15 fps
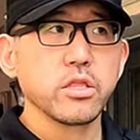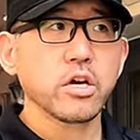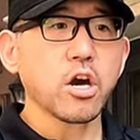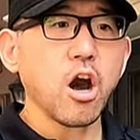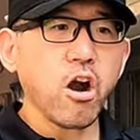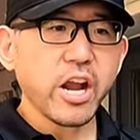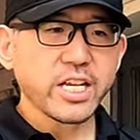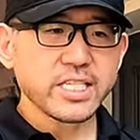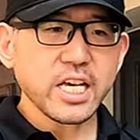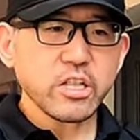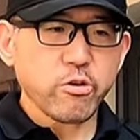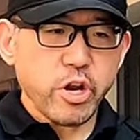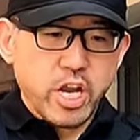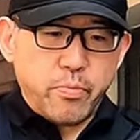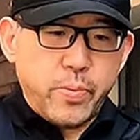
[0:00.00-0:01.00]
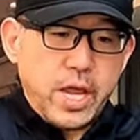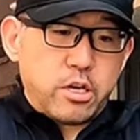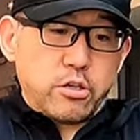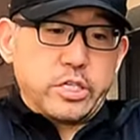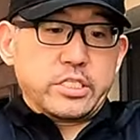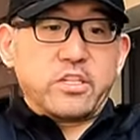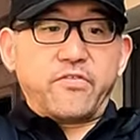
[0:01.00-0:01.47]
The car accelerator
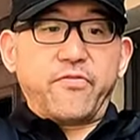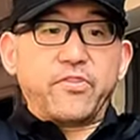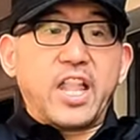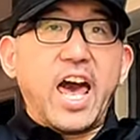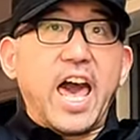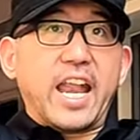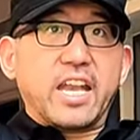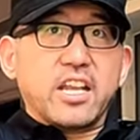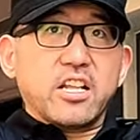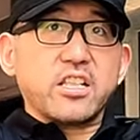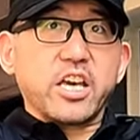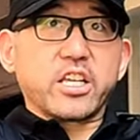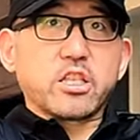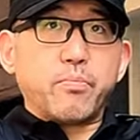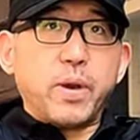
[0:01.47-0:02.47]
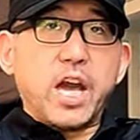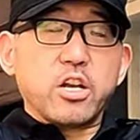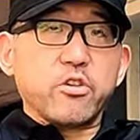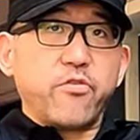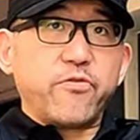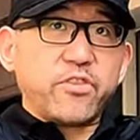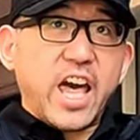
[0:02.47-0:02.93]
pedal isn't flat, like the
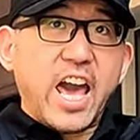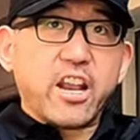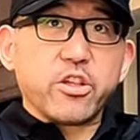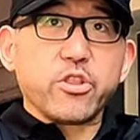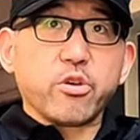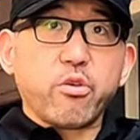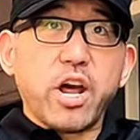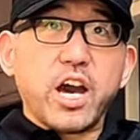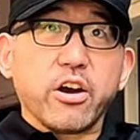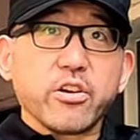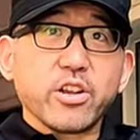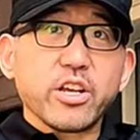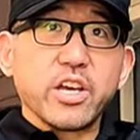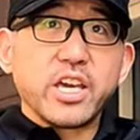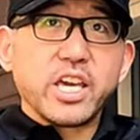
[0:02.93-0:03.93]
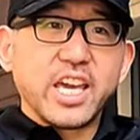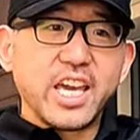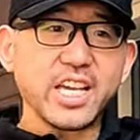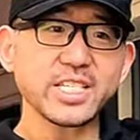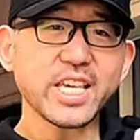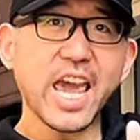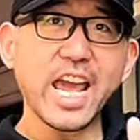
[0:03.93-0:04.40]
pedal flat on the ground.
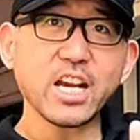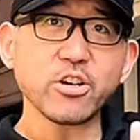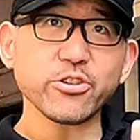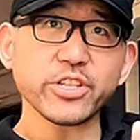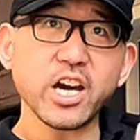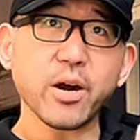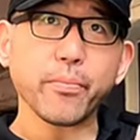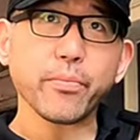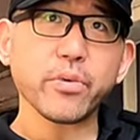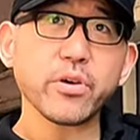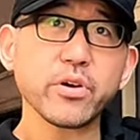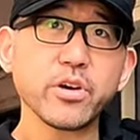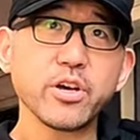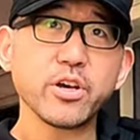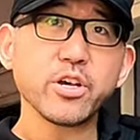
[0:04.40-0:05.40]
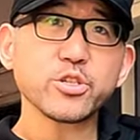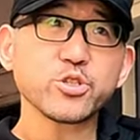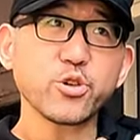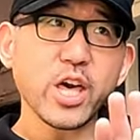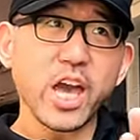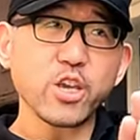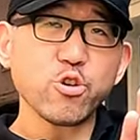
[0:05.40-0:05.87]
It's angled up
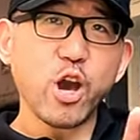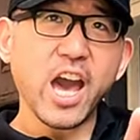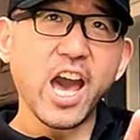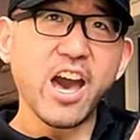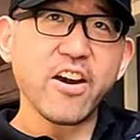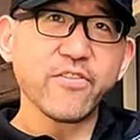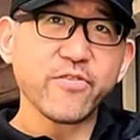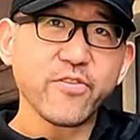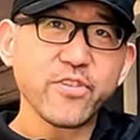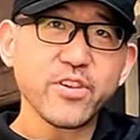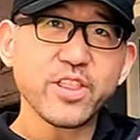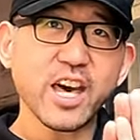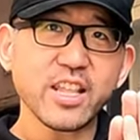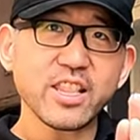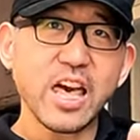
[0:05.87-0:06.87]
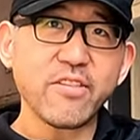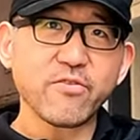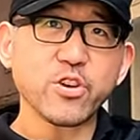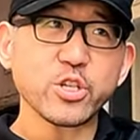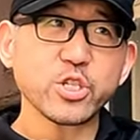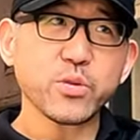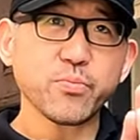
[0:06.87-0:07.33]
so that you have that
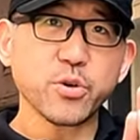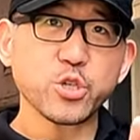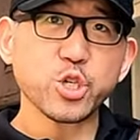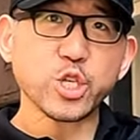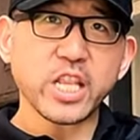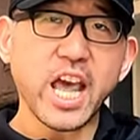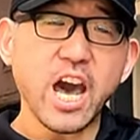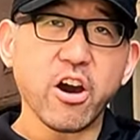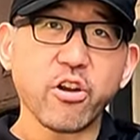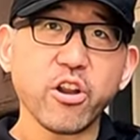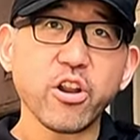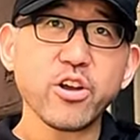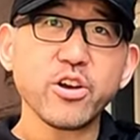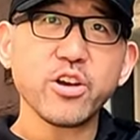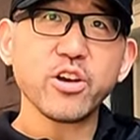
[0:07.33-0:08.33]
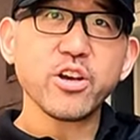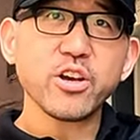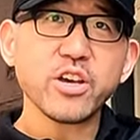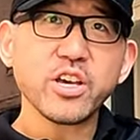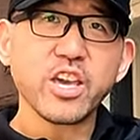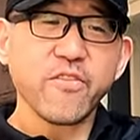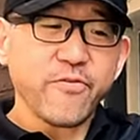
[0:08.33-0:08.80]
leverage to push it down.
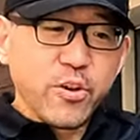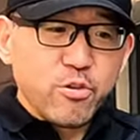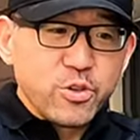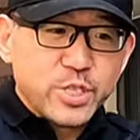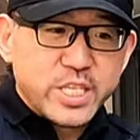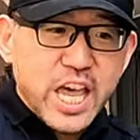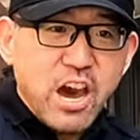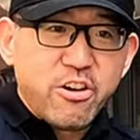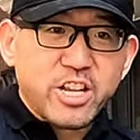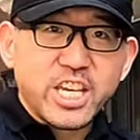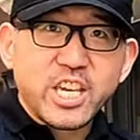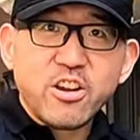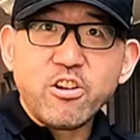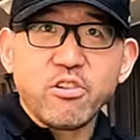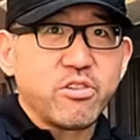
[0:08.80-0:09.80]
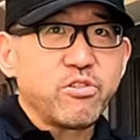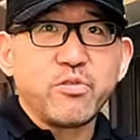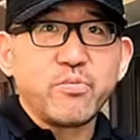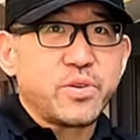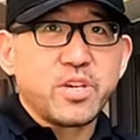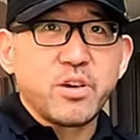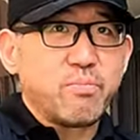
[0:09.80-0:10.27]
If it was down here, it
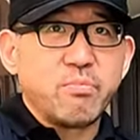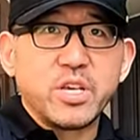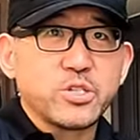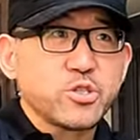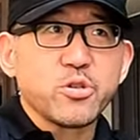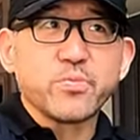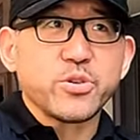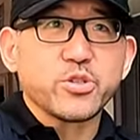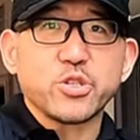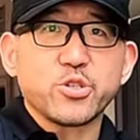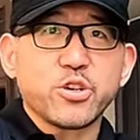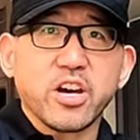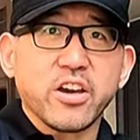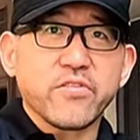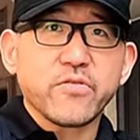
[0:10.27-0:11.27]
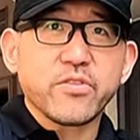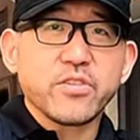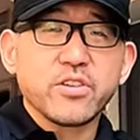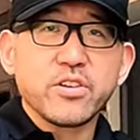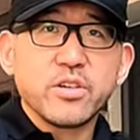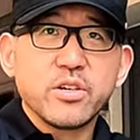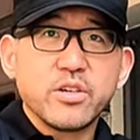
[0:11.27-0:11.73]
would be miserable to drive.
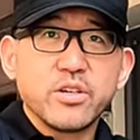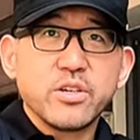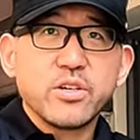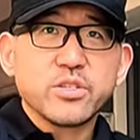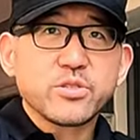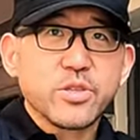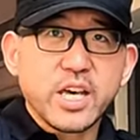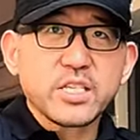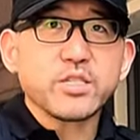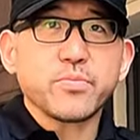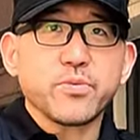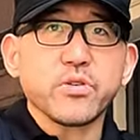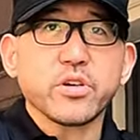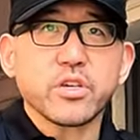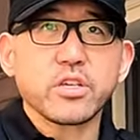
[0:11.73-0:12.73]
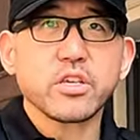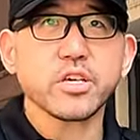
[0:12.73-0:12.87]
So that's the point,